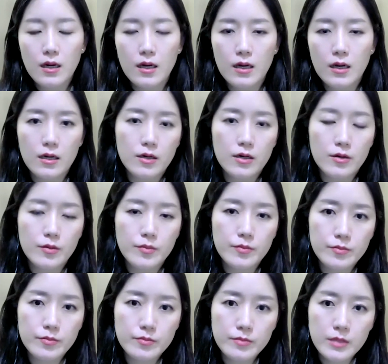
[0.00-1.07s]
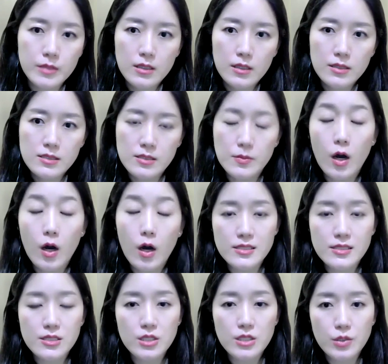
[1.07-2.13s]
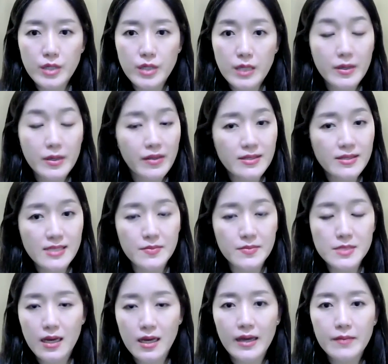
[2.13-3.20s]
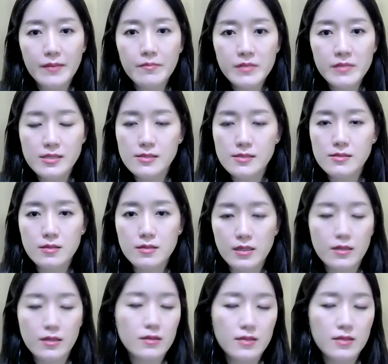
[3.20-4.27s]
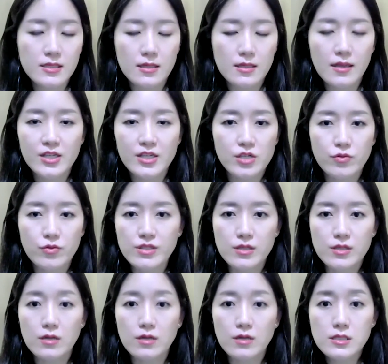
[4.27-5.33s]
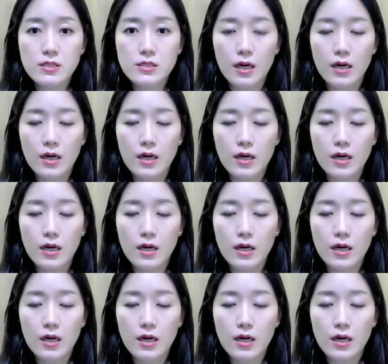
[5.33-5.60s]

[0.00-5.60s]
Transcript: some continuity, but at the same time, this election result,